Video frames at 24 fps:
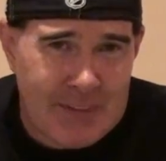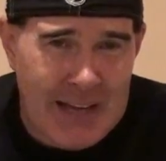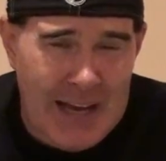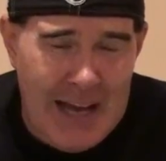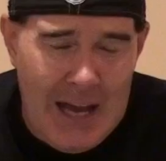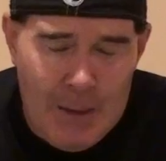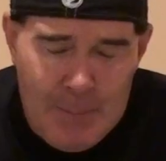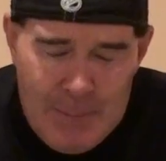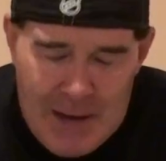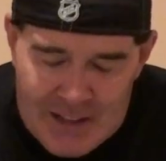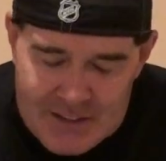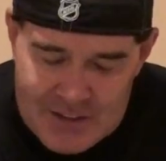
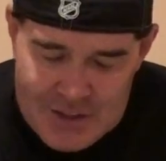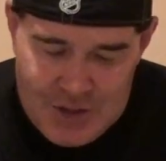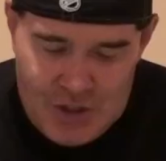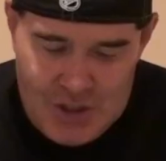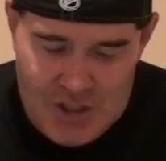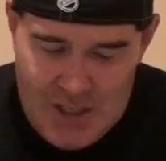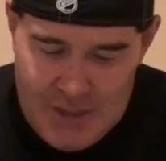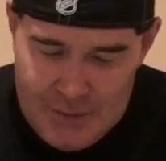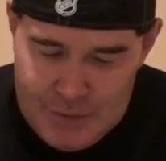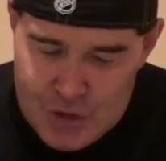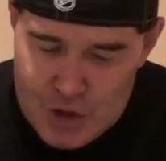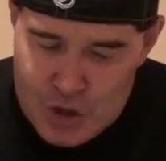How about the
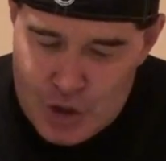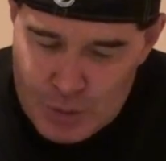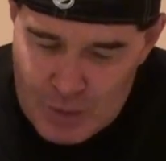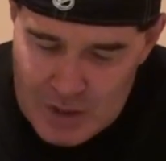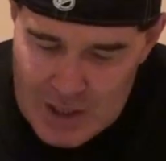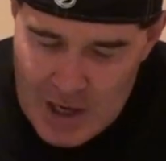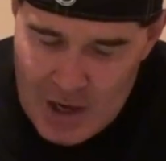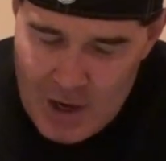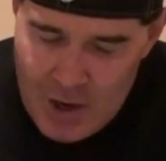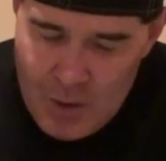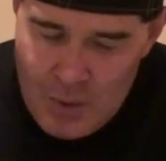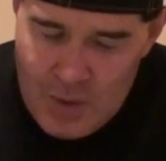Chiefs? 2
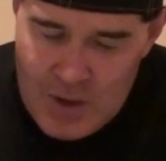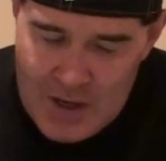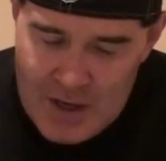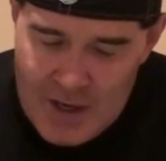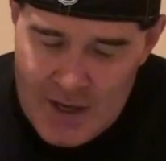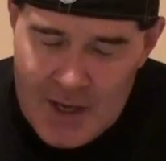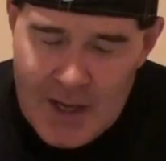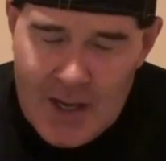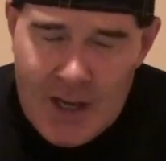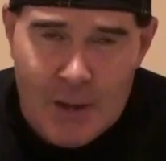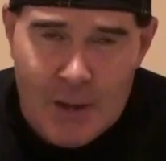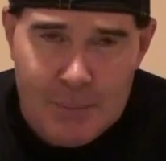0,
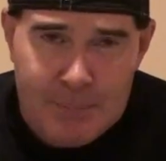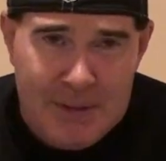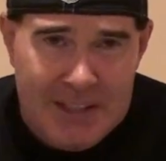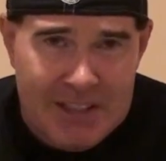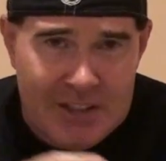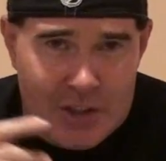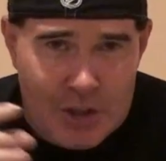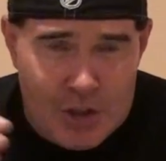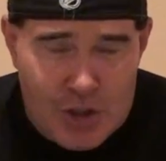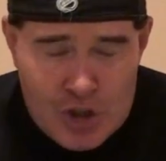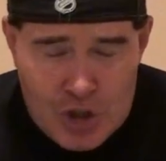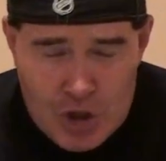
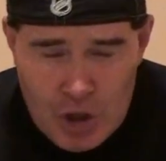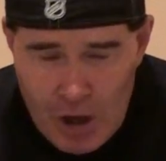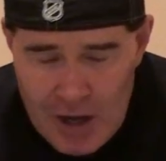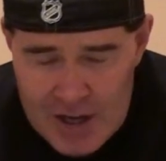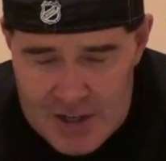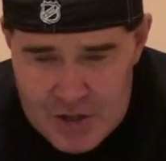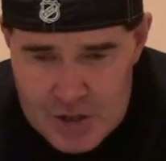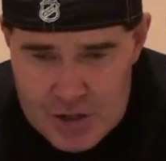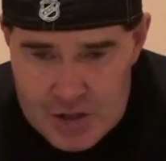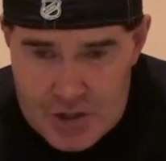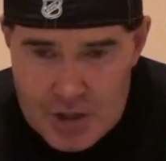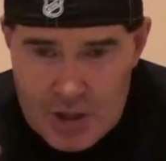beat the
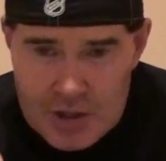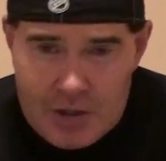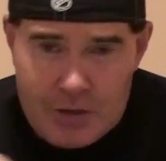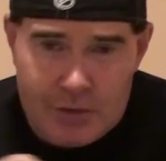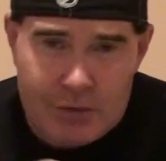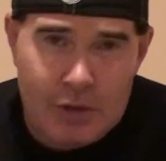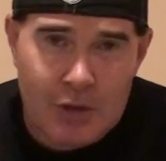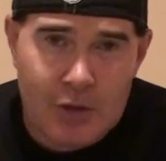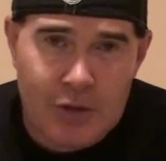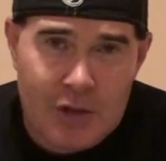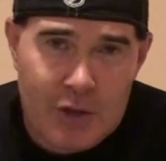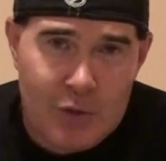Chargers on the
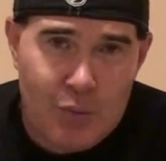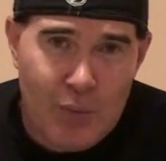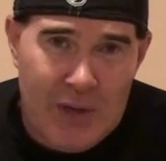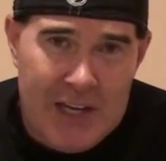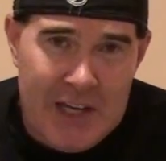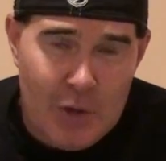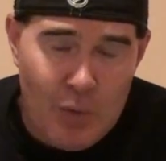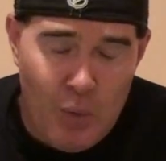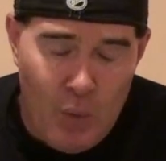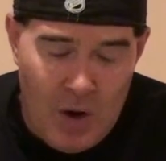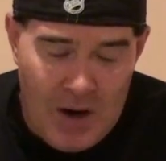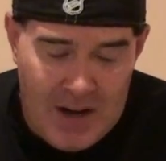road in
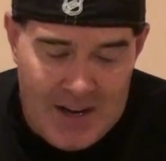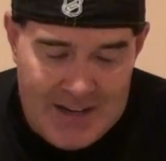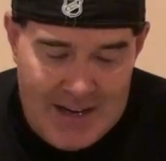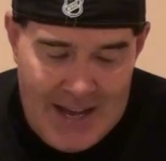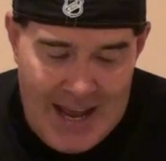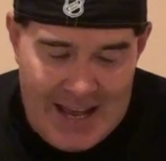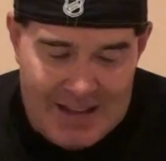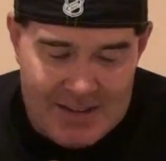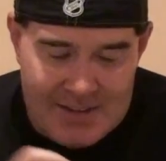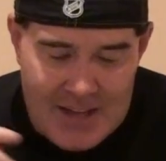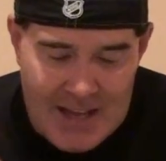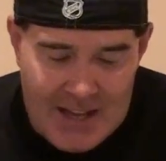week one,
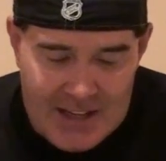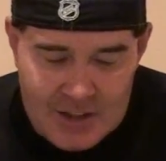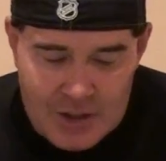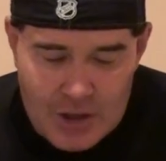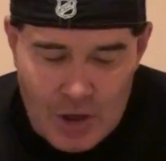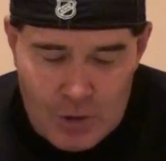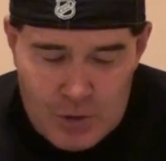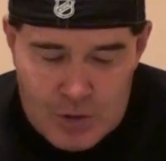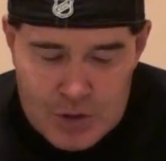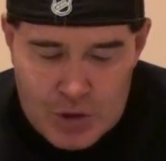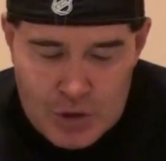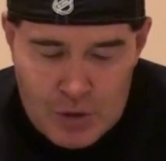and then
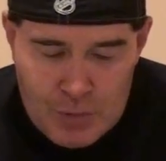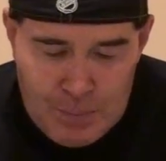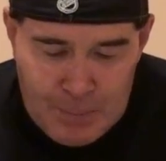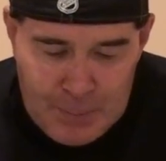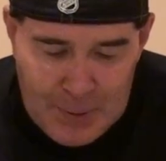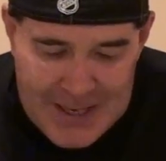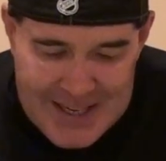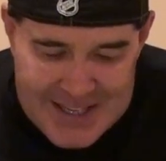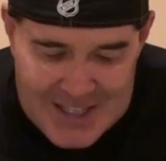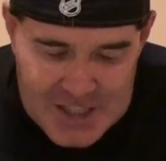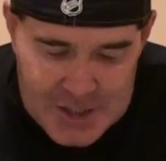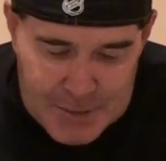go to
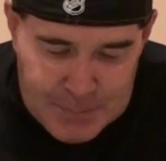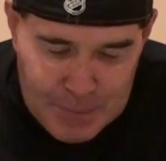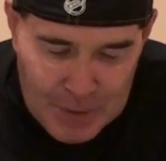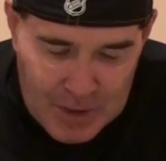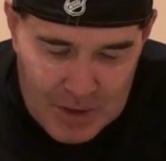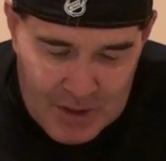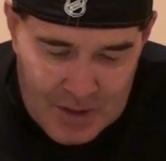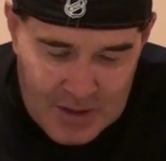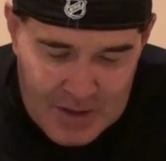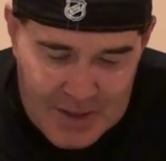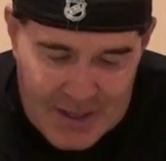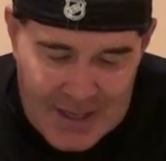
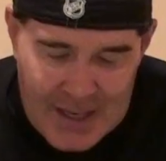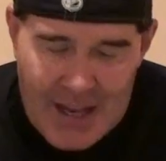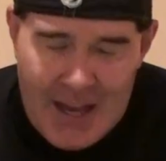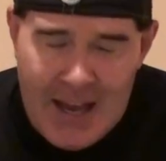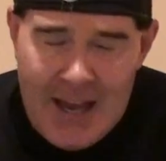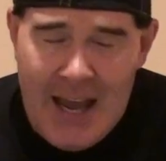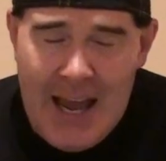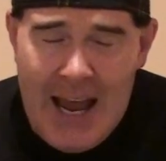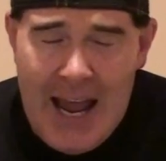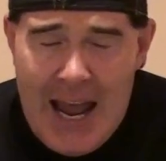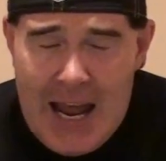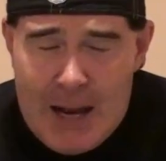Pittsburgh
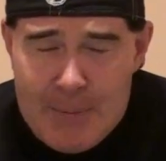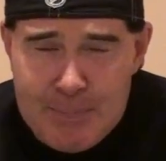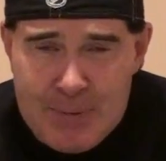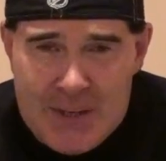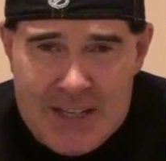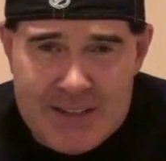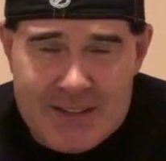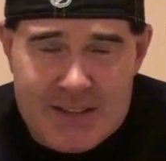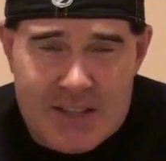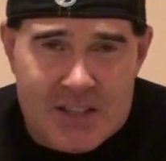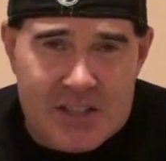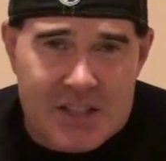and
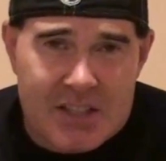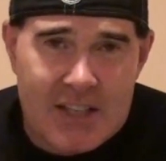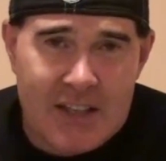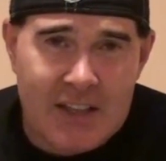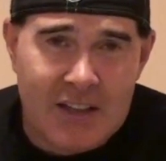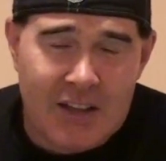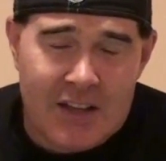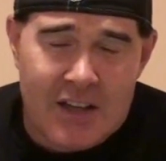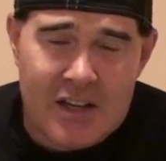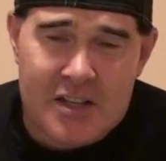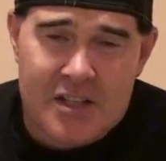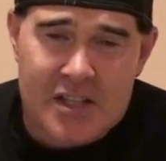beat the
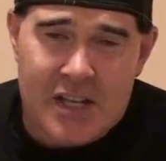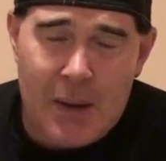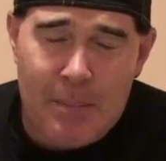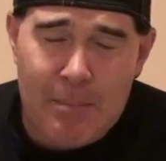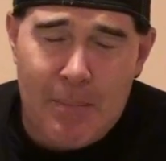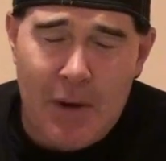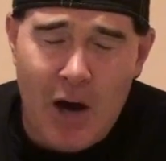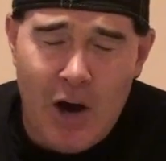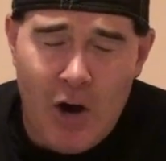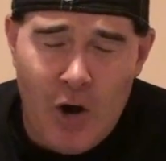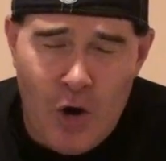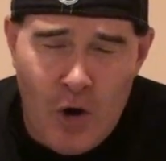Steelers.
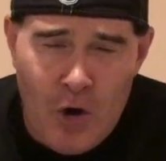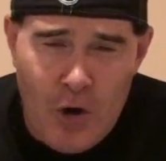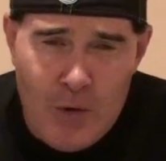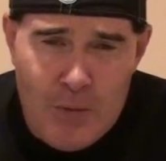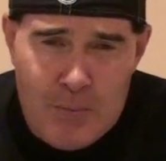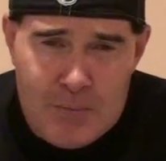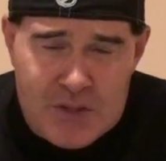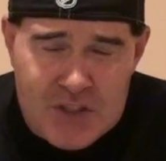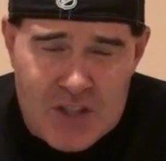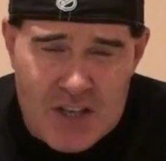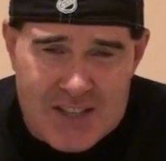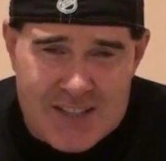
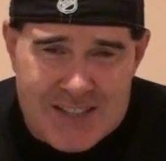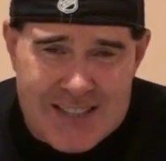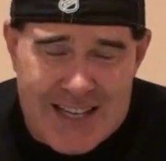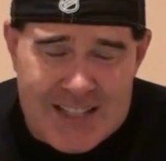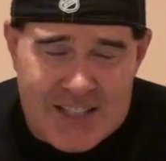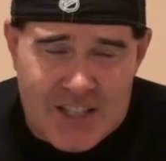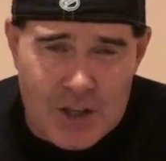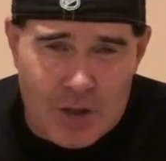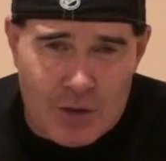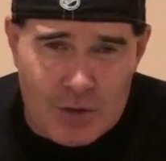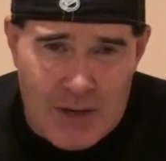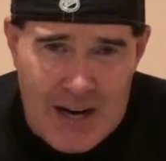Mahomes
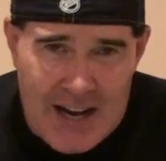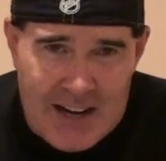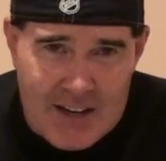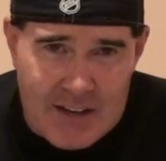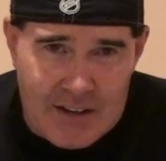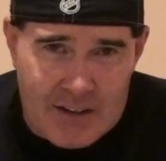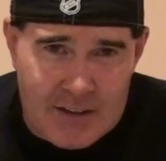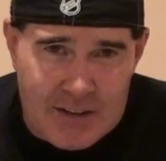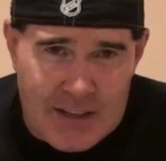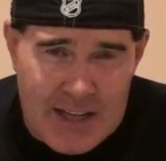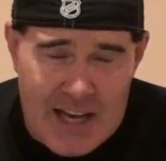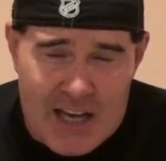sets a
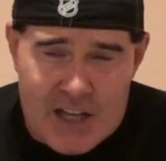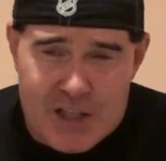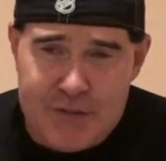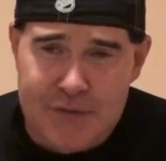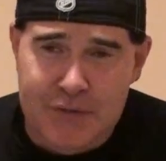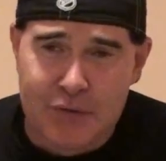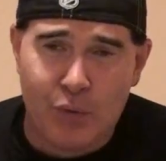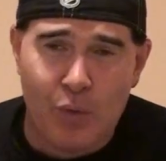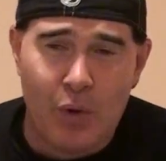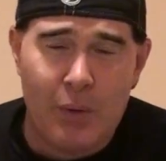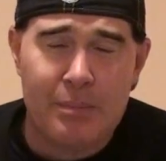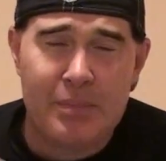record. He has
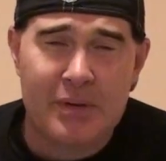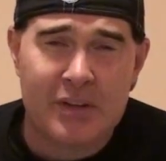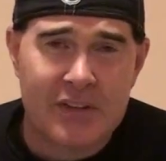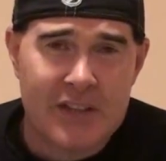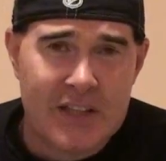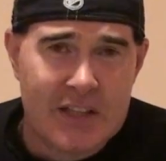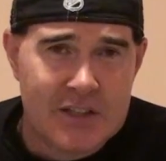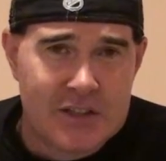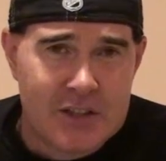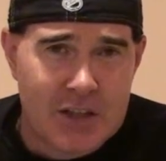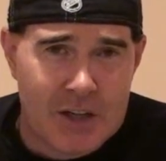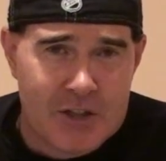4
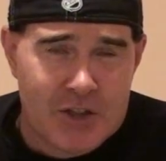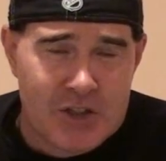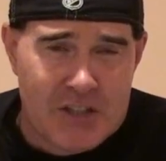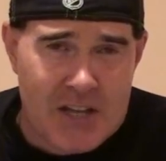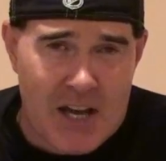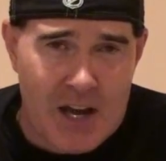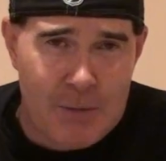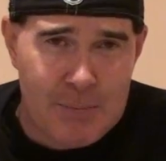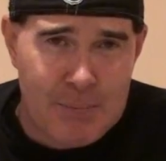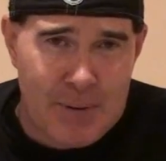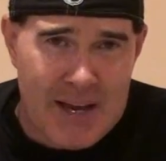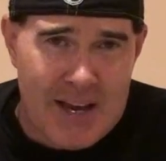billion
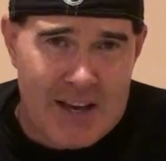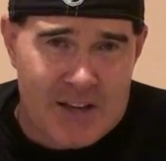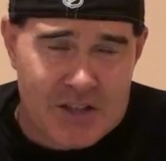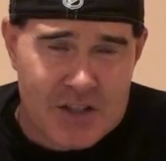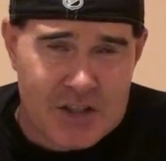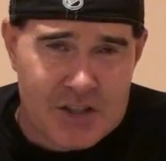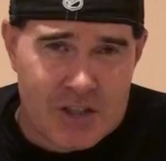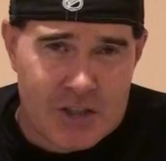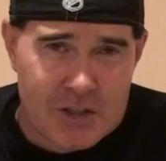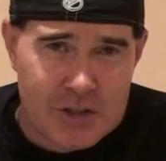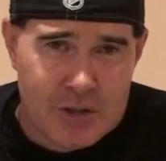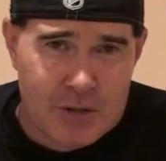touchdown
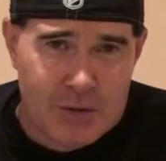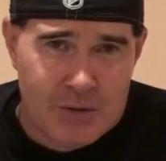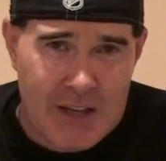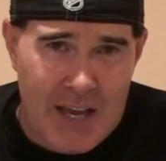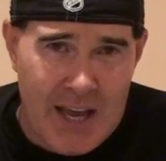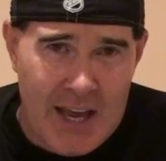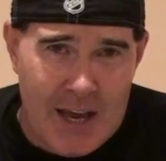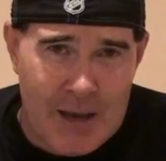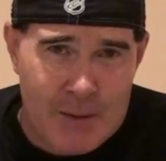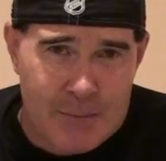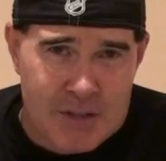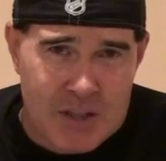passes in two
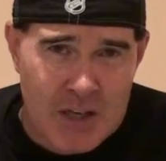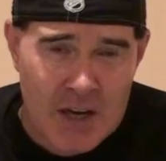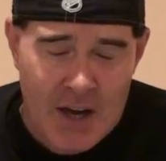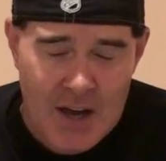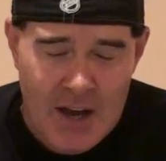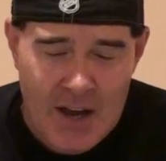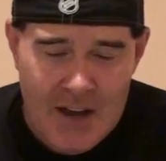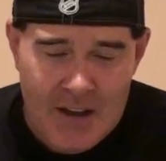games.